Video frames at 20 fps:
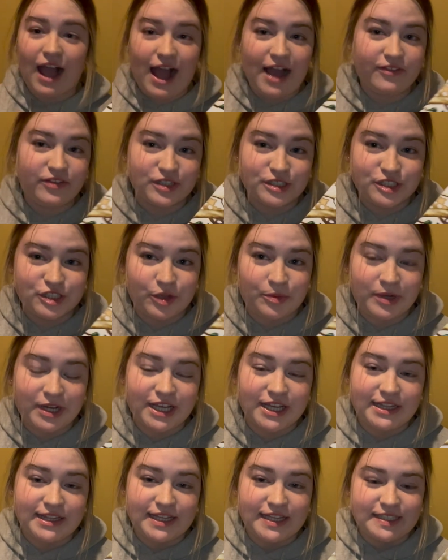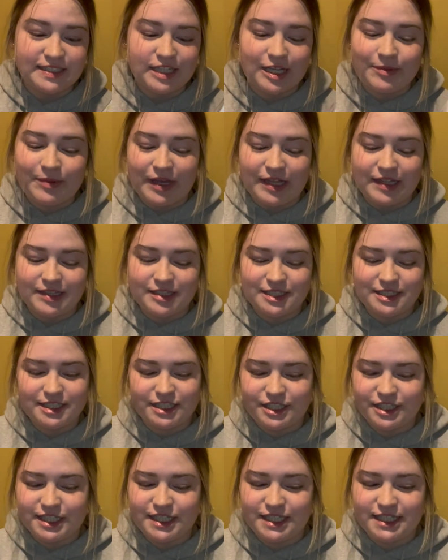I've heard so many good things about this
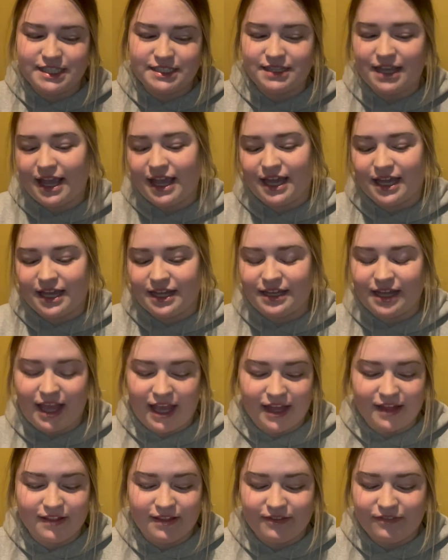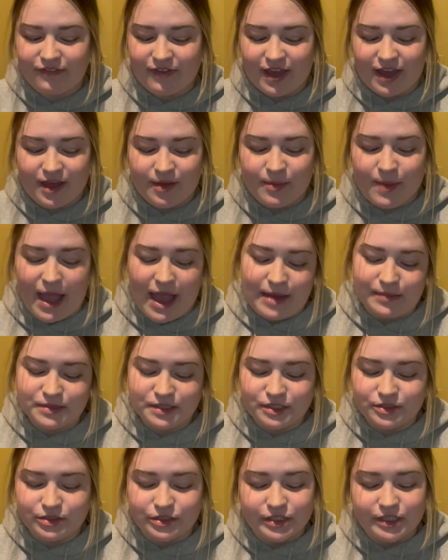series, and Hayley Pham
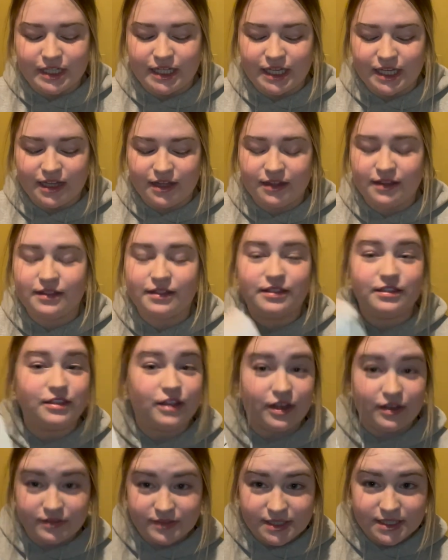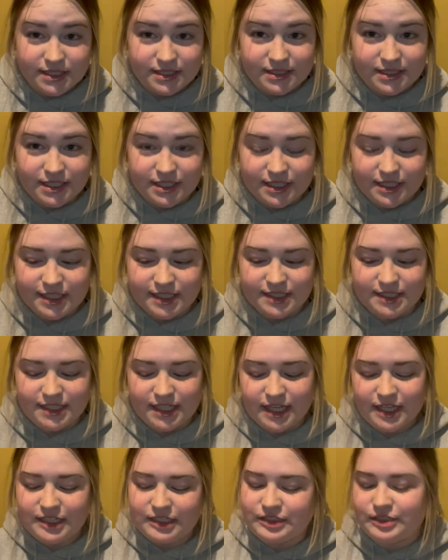absolutely loves this series,
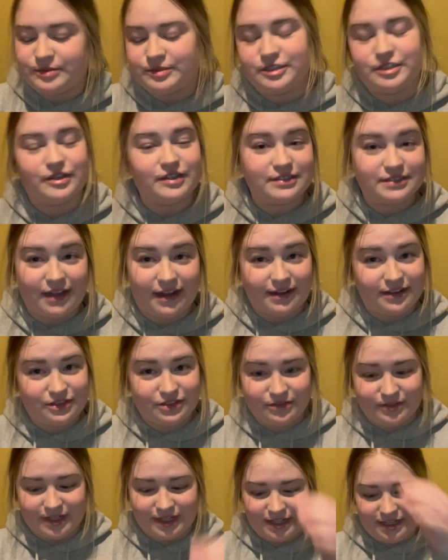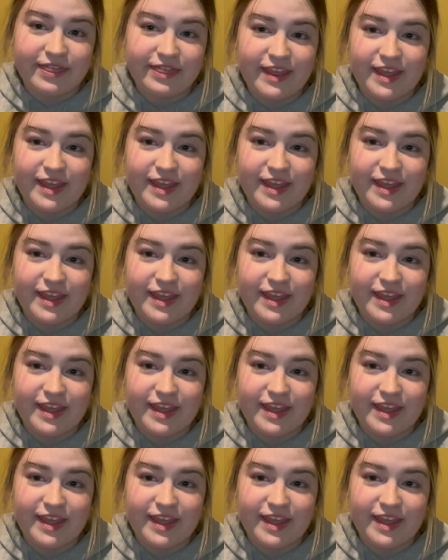so I'm so excited to read it.